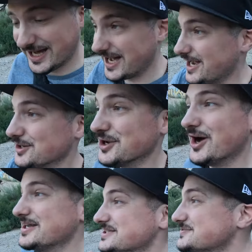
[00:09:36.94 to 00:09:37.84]
I don't know.
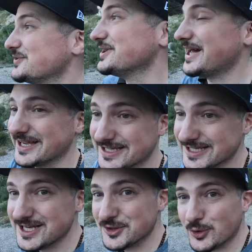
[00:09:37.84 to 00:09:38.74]
I just feel like
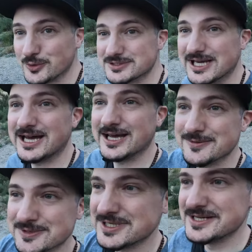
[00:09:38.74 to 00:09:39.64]
the whole
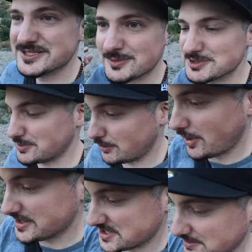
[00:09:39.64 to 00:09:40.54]
time someone's been
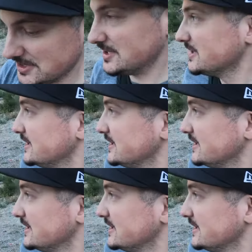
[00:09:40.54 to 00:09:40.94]
watching me.